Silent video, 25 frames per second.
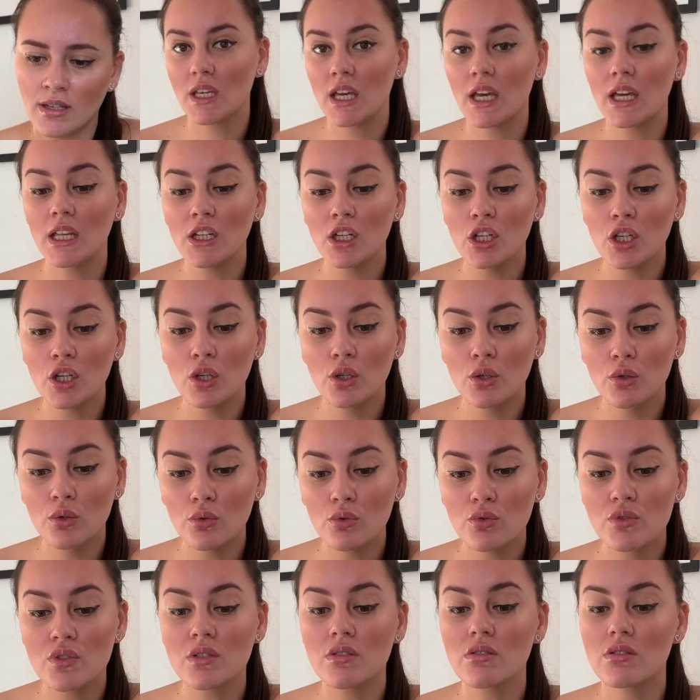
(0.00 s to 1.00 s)
Can
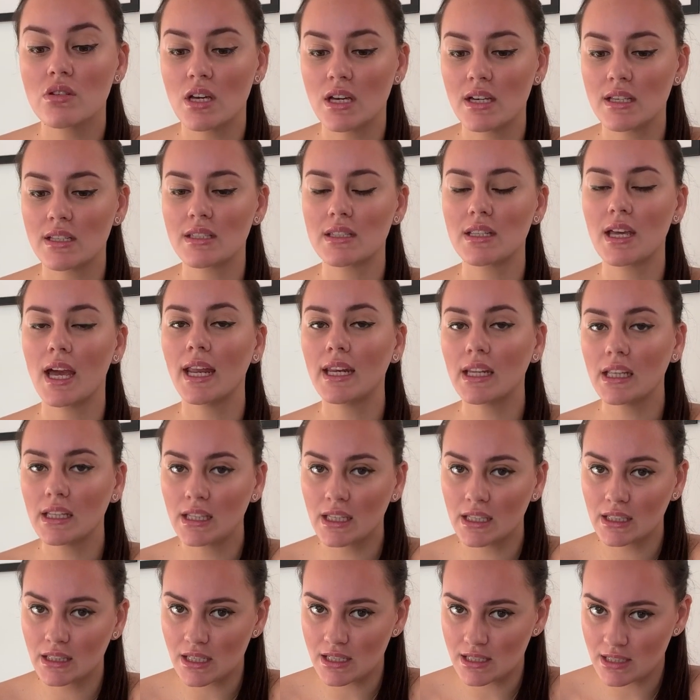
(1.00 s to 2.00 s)
you suggest
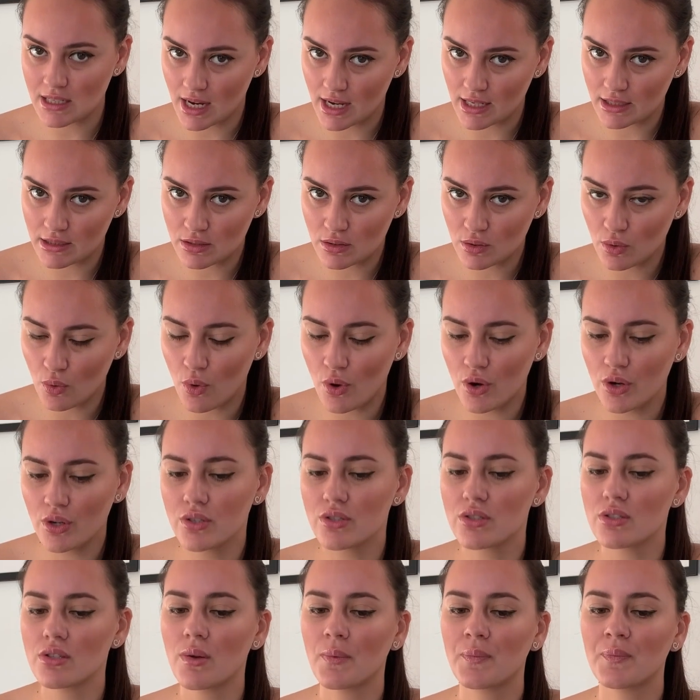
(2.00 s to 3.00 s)
any data science
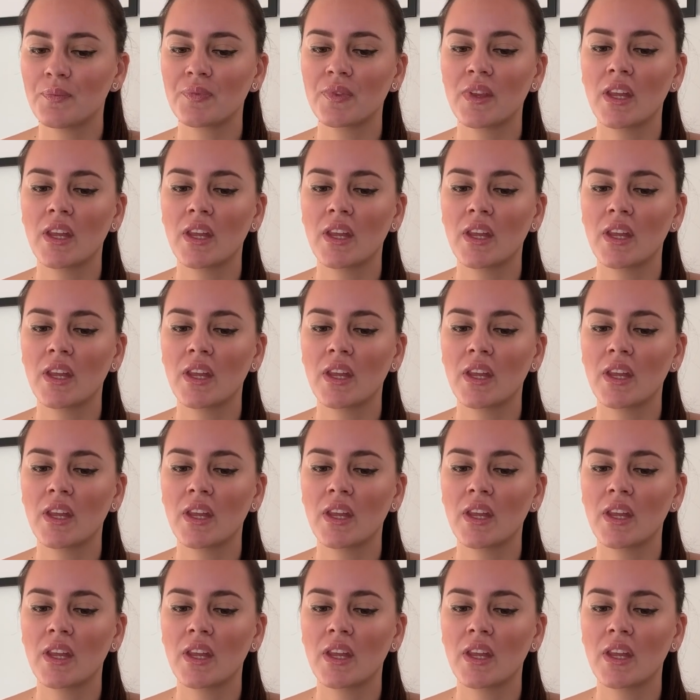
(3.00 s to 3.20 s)
course?